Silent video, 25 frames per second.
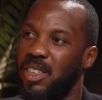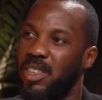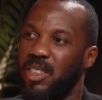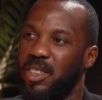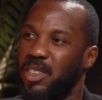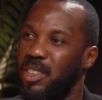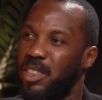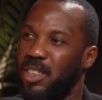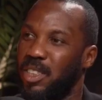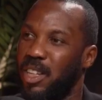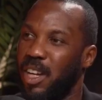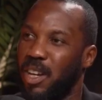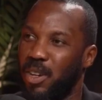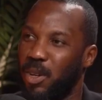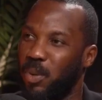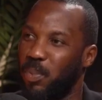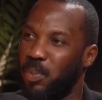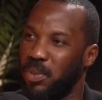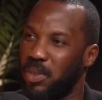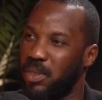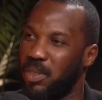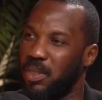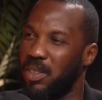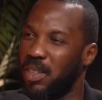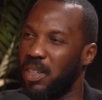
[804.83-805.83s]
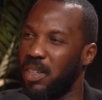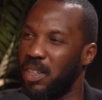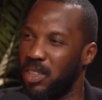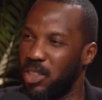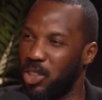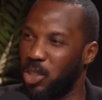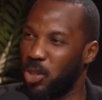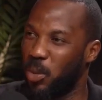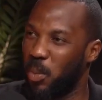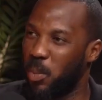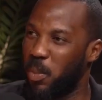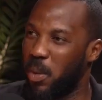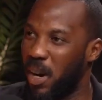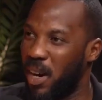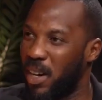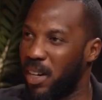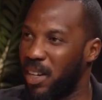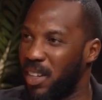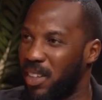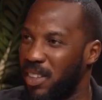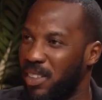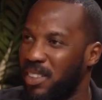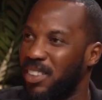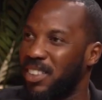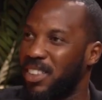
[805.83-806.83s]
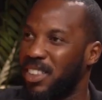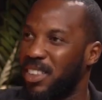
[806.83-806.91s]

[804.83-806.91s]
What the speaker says: it doesn't stand up in the international market.